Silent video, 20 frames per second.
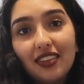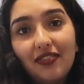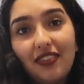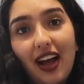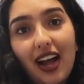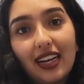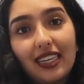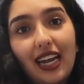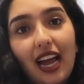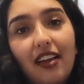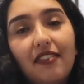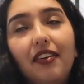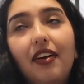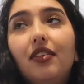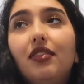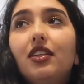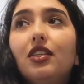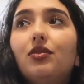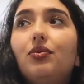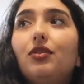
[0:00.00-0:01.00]
fact, I
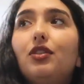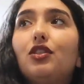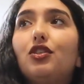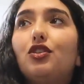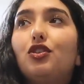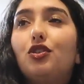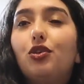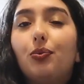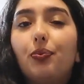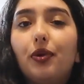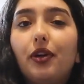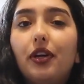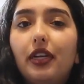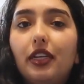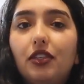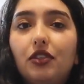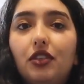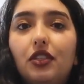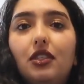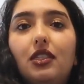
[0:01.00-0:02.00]
found this one super
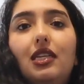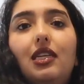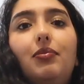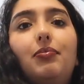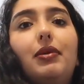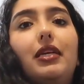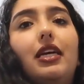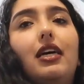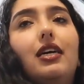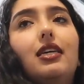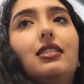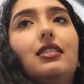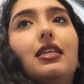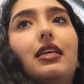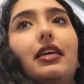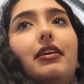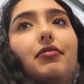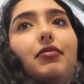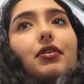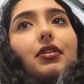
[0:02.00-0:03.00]
interesting because
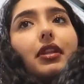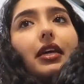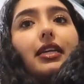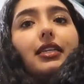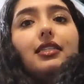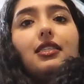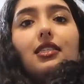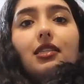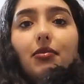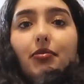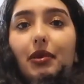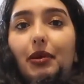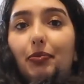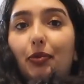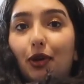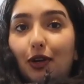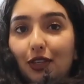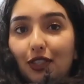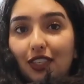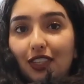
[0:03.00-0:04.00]
it relates to me
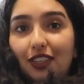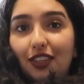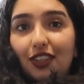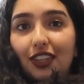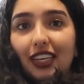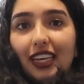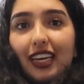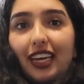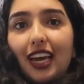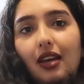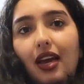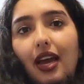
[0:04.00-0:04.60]
personally.